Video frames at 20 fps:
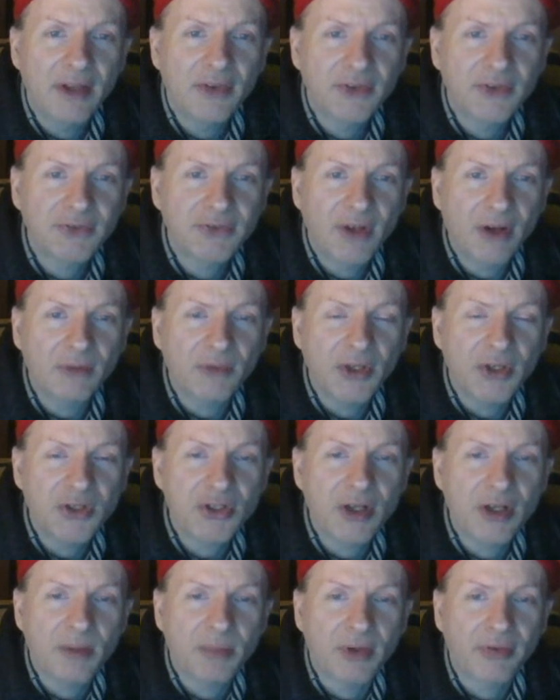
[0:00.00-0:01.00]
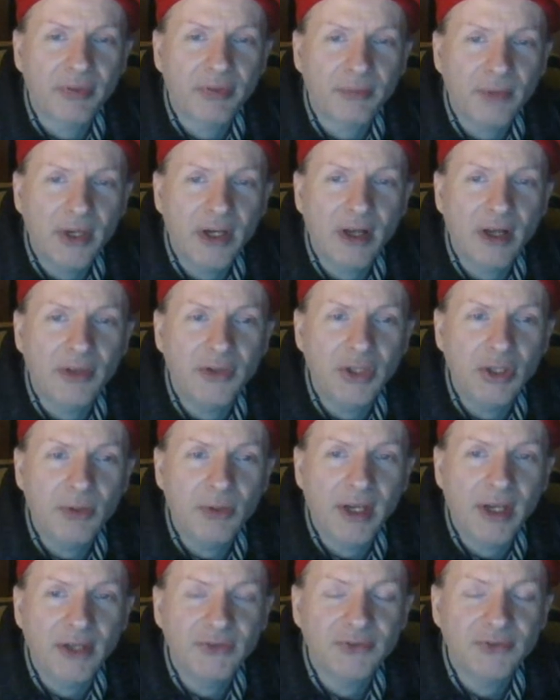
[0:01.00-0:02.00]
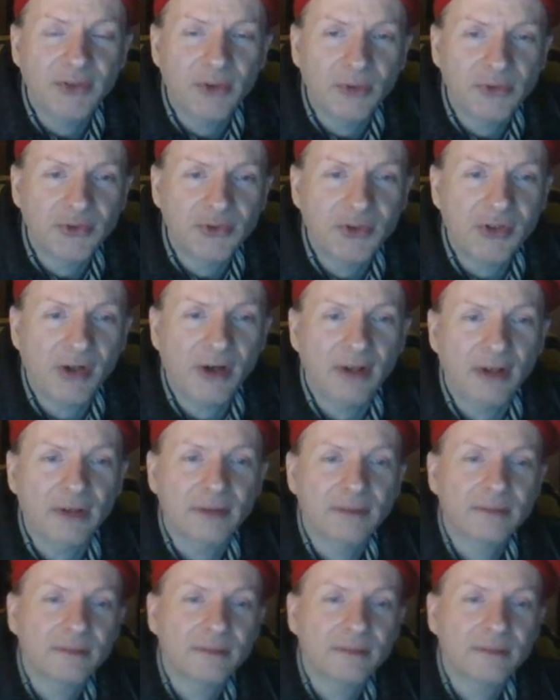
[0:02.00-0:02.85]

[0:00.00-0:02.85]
The song reached number 3 on the UK singles chart.